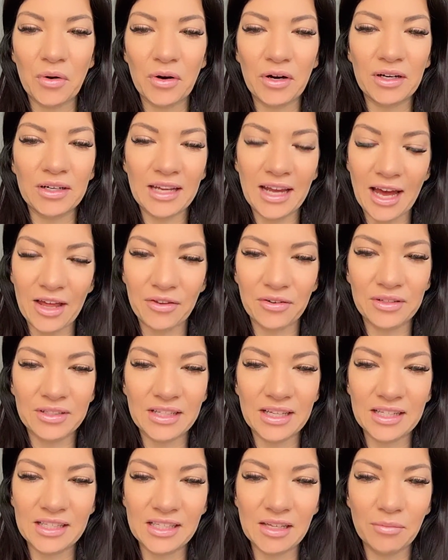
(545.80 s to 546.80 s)
Or Catherine
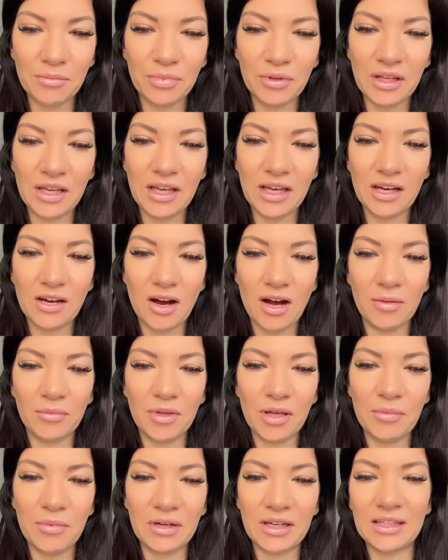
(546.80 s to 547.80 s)
says, simply,
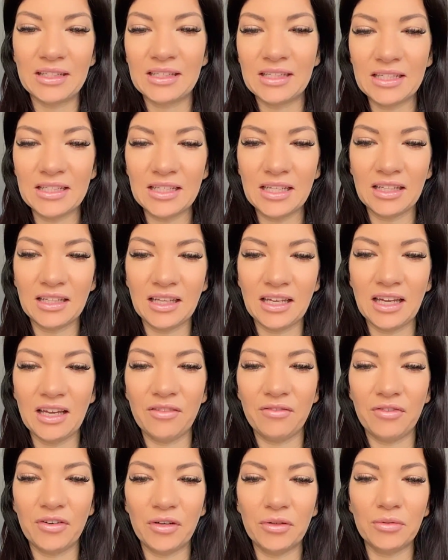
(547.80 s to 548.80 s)
calmly, but consistently
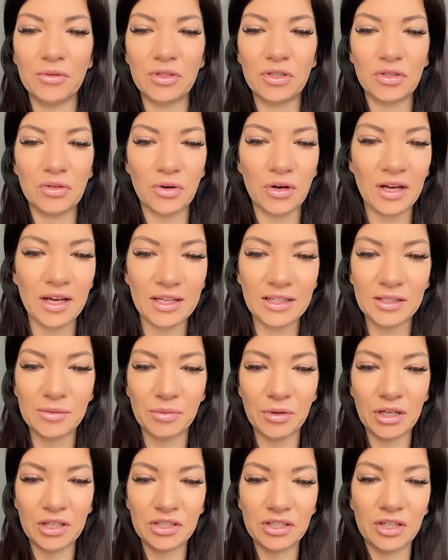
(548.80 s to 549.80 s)
and filled with joy,
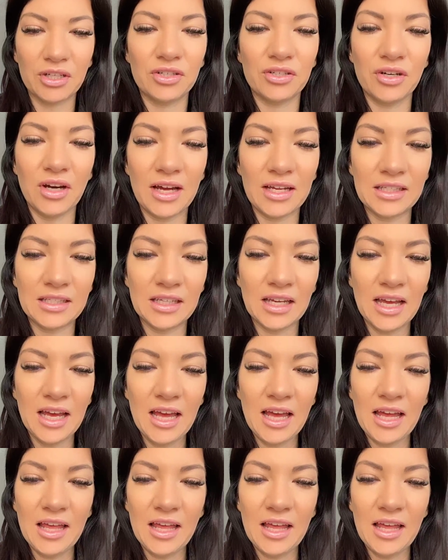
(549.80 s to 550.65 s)
inspiration, and trust